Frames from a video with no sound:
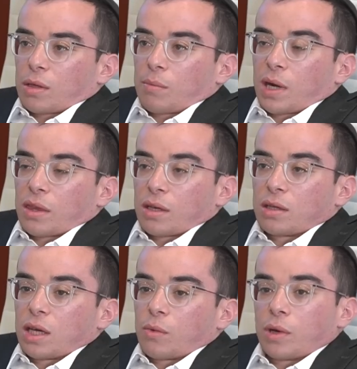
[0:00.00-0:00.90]
they might
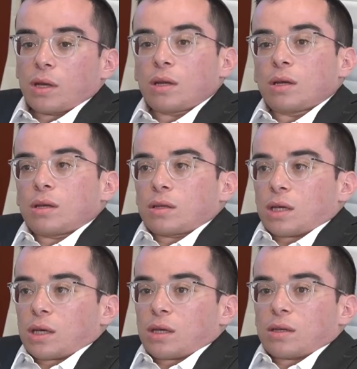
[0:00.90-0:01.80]
think that way,
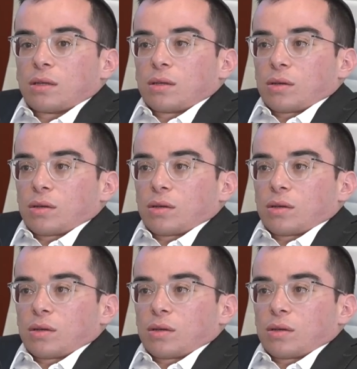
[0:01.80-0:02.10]
that,